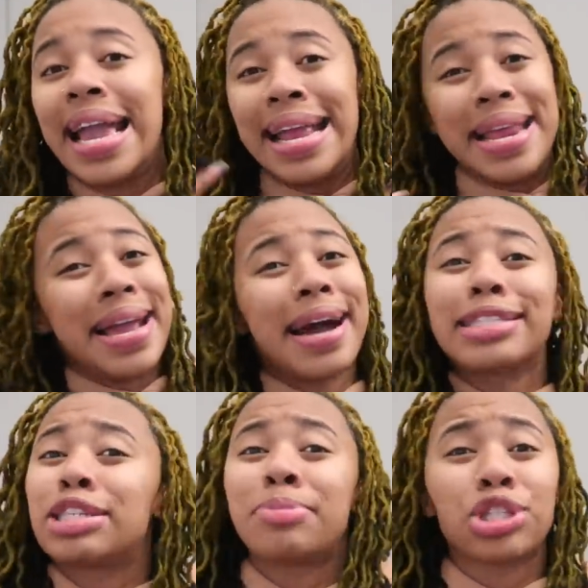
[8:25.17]
any
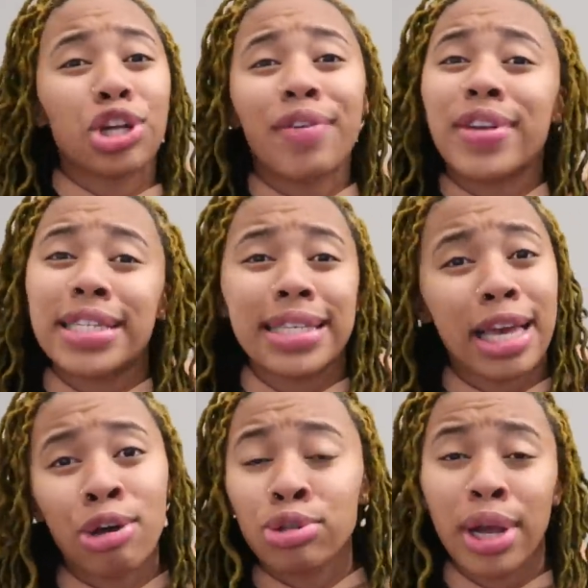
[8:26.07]
customer service
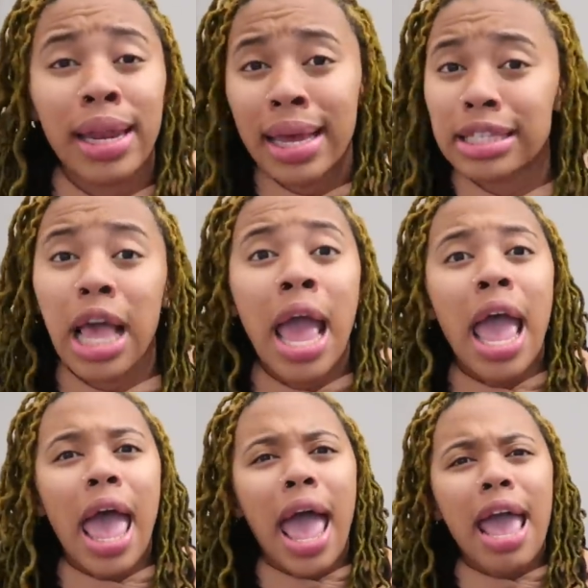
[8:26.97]
skills or any if
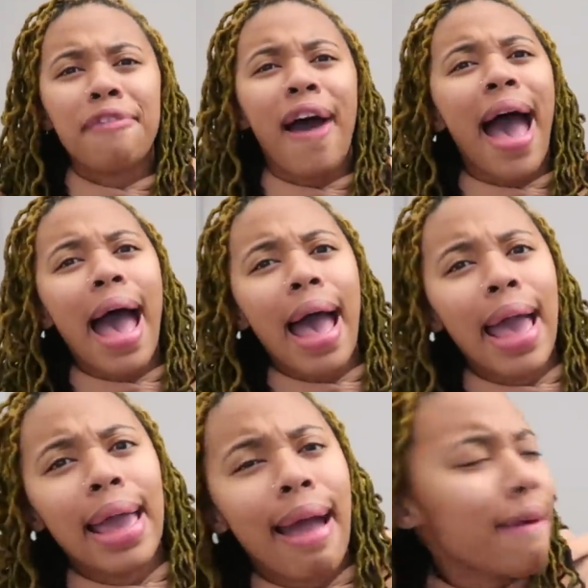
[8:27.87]
I